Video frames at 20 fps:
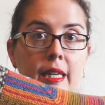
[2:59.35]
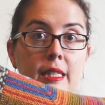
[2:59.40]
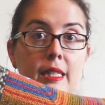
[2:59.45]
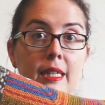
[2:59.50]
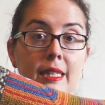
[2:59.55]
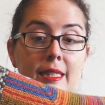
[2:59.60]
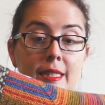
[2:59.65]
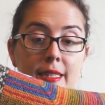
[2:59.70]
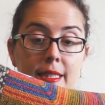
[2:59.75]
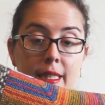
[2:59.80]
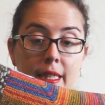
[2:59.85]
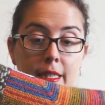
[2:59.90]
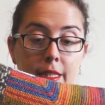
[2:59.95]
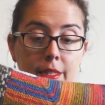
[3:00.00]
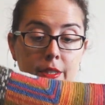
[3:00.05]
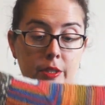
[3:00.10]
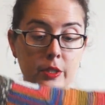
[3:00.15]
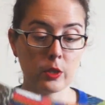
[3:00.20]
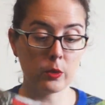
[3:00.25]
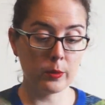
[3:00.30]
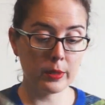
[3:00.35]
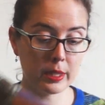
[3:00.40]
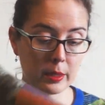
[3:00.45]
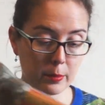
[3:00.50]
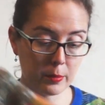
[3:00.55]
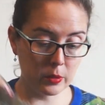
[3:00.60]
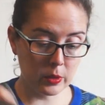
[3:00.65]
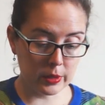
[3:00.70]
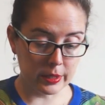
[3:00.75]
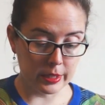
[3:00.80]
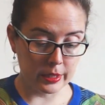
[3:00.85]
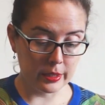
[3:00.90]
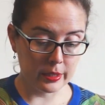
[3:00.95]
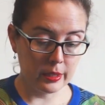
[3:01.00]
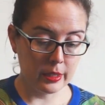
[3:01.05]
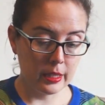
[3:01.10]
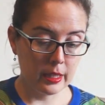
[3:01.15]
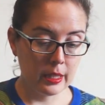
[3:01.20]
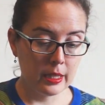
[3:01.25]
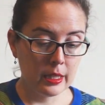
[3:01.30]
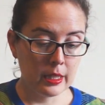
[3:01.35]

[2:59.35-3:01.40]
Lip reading: And I decided to go with the border.